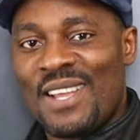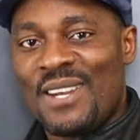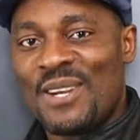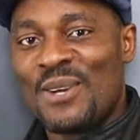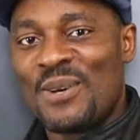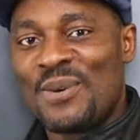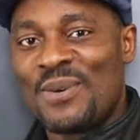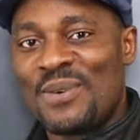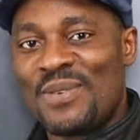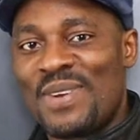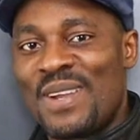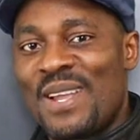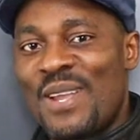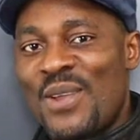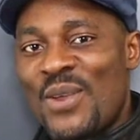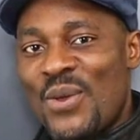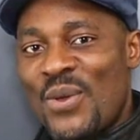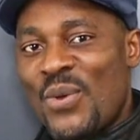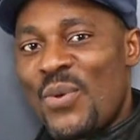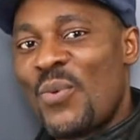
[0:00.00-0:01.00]
Hello,
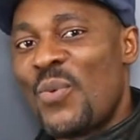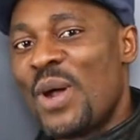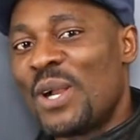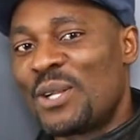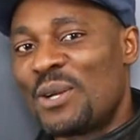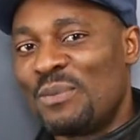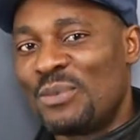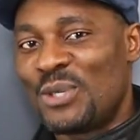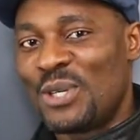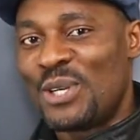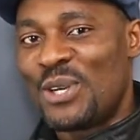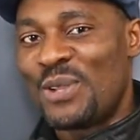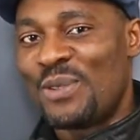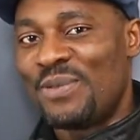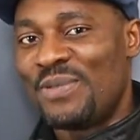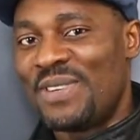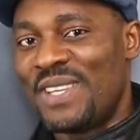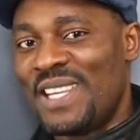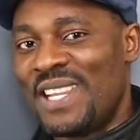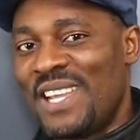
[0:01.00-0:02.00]
welcome to
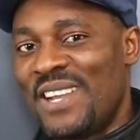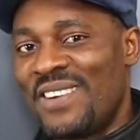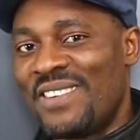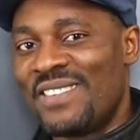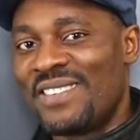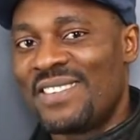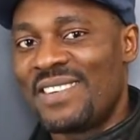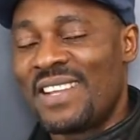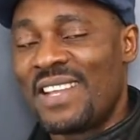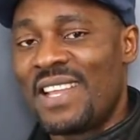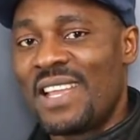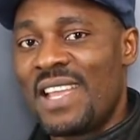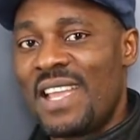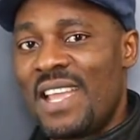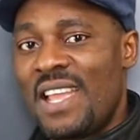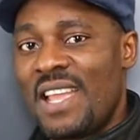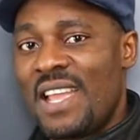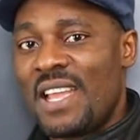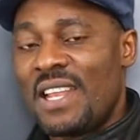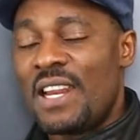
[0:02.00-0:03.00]
another video.
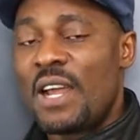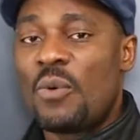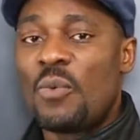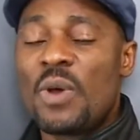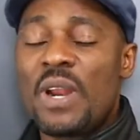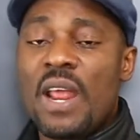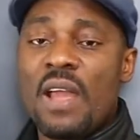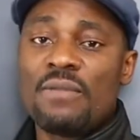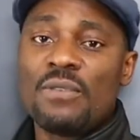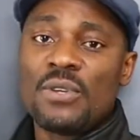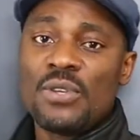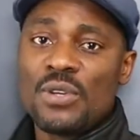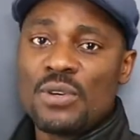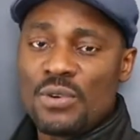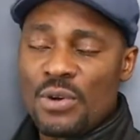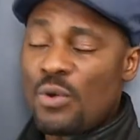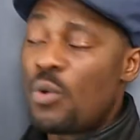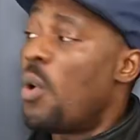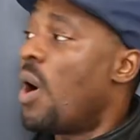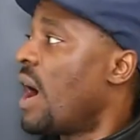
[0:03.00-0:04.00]
Now whenever you're
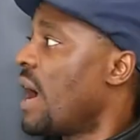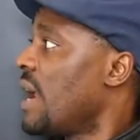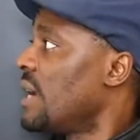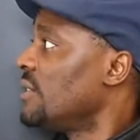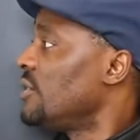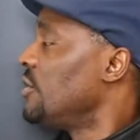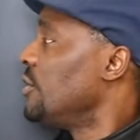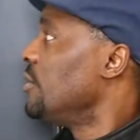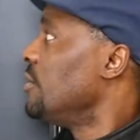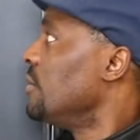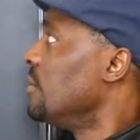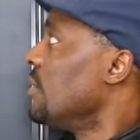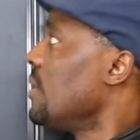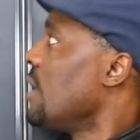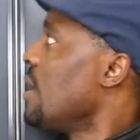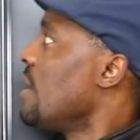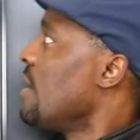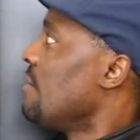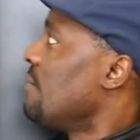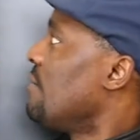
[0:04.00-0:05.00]
required to
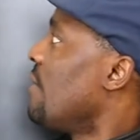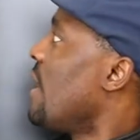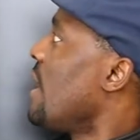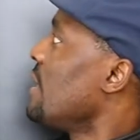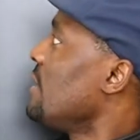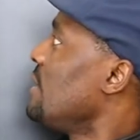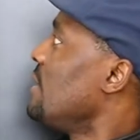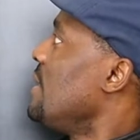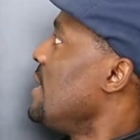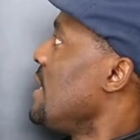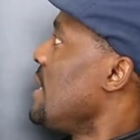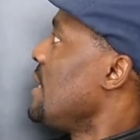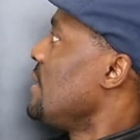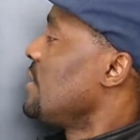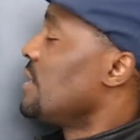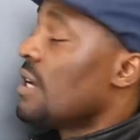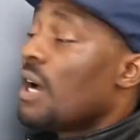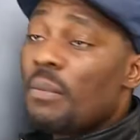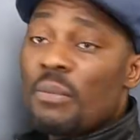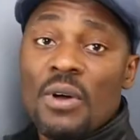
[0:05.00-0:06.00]
find the
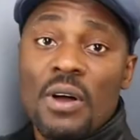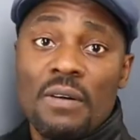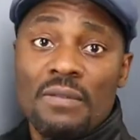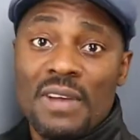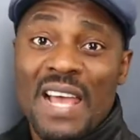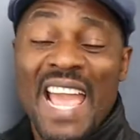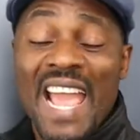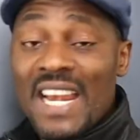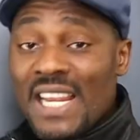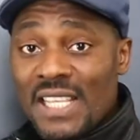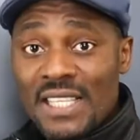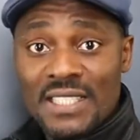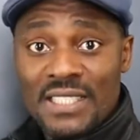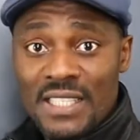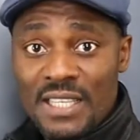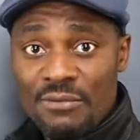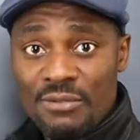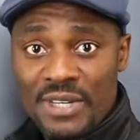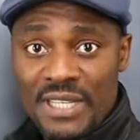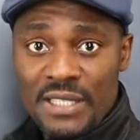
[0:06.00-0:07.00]
sum of any
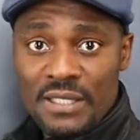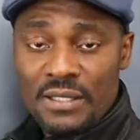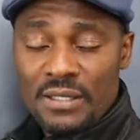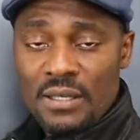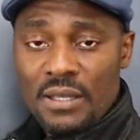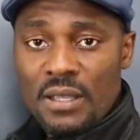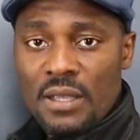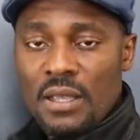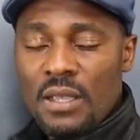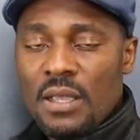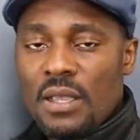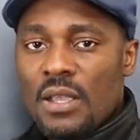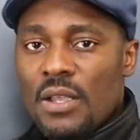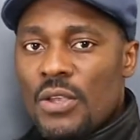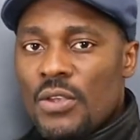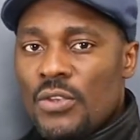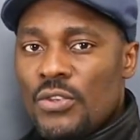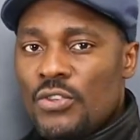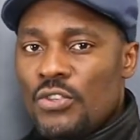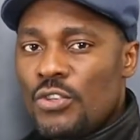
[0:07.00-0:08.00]
series,
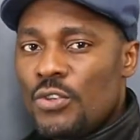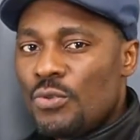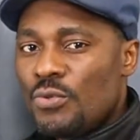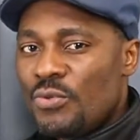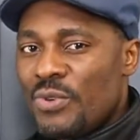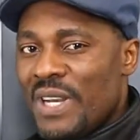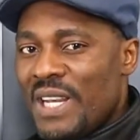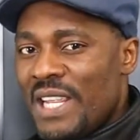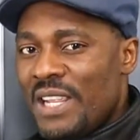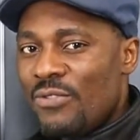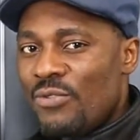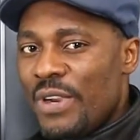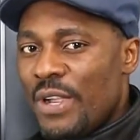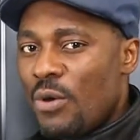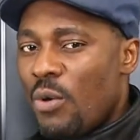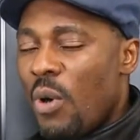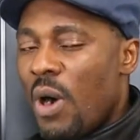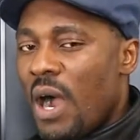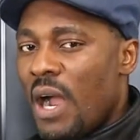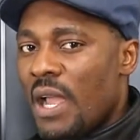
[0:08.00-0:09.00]
you really
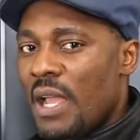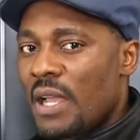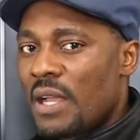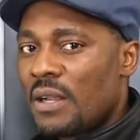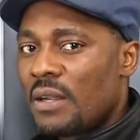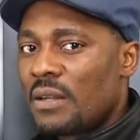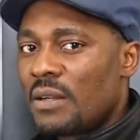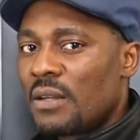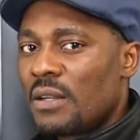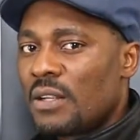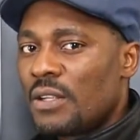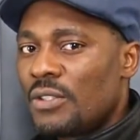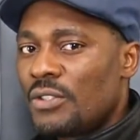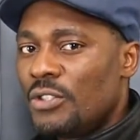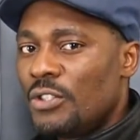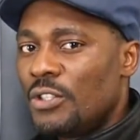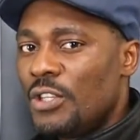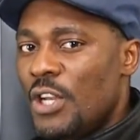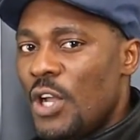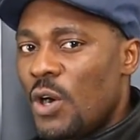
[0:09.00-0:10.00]
require
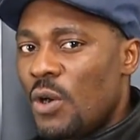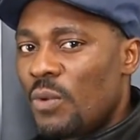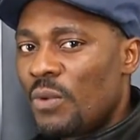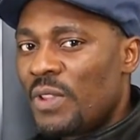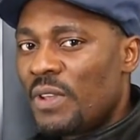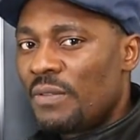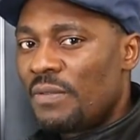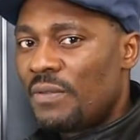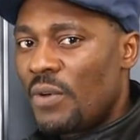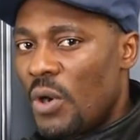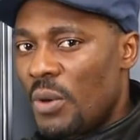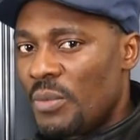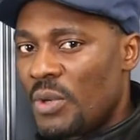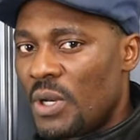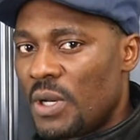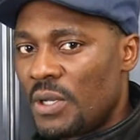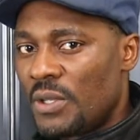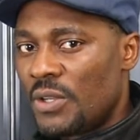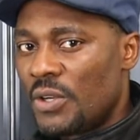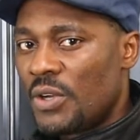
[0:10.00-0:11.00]
to know the
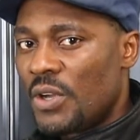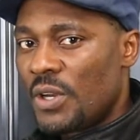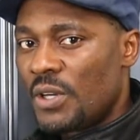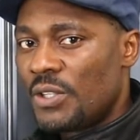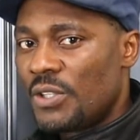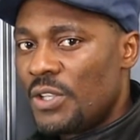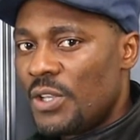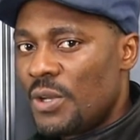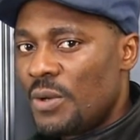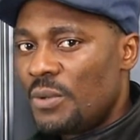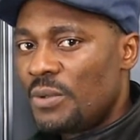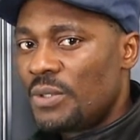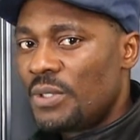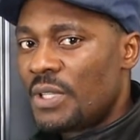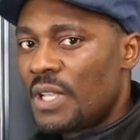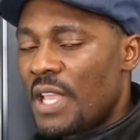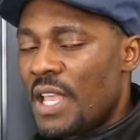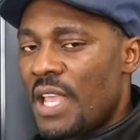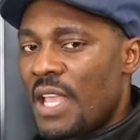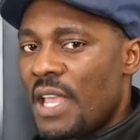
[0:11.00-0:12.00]
formula you're going to
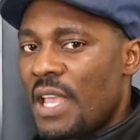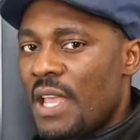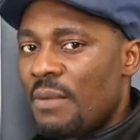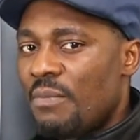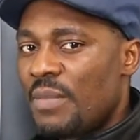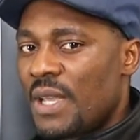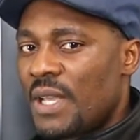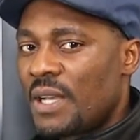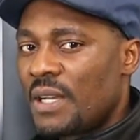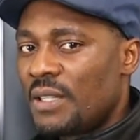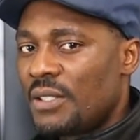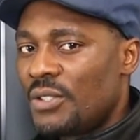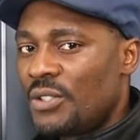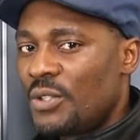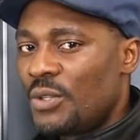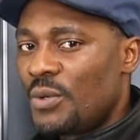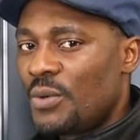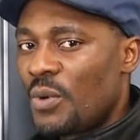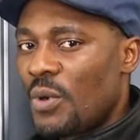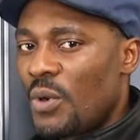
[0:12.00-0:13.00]
use
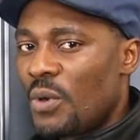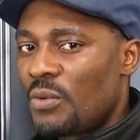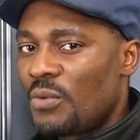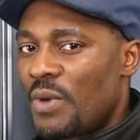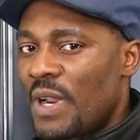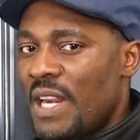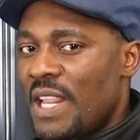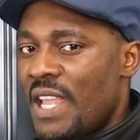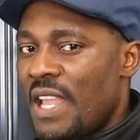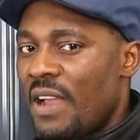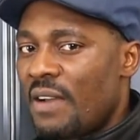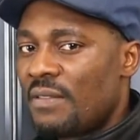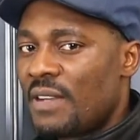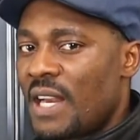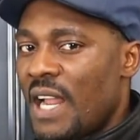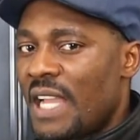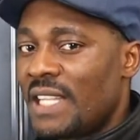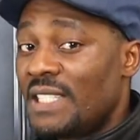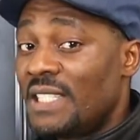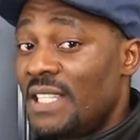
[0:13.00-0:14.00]
because you already have
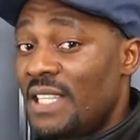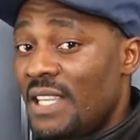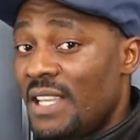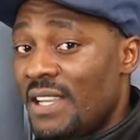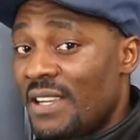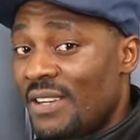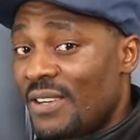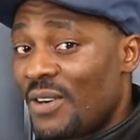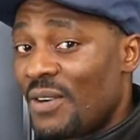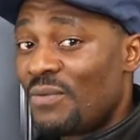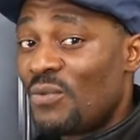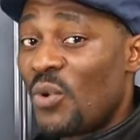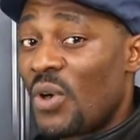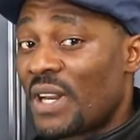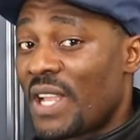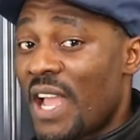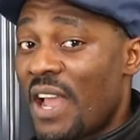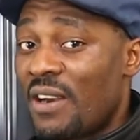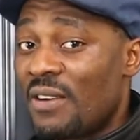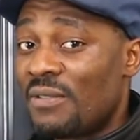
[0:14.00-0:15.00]
an idea of
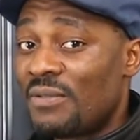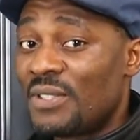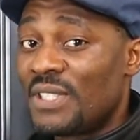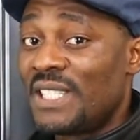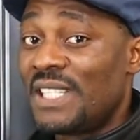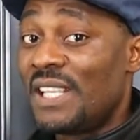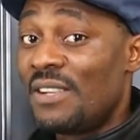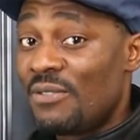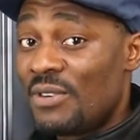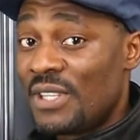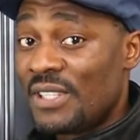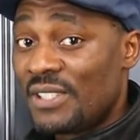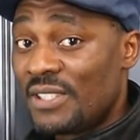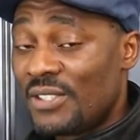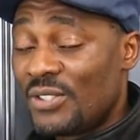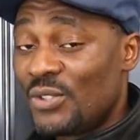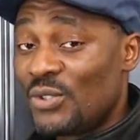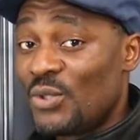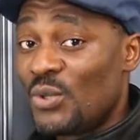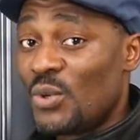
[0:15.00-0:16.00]
what kind of
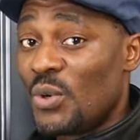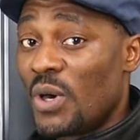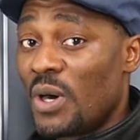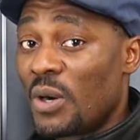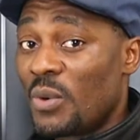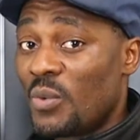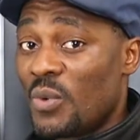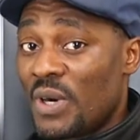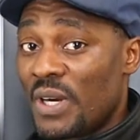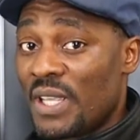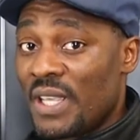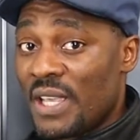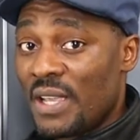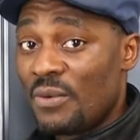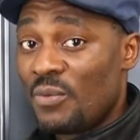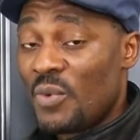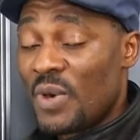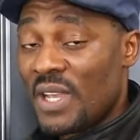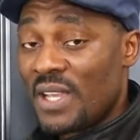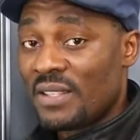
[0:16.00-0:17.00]
series you are
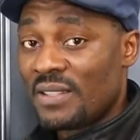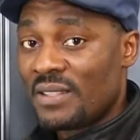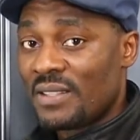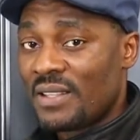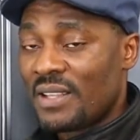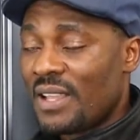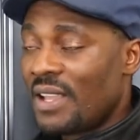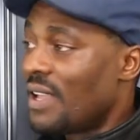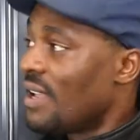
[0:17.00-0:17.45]
working with.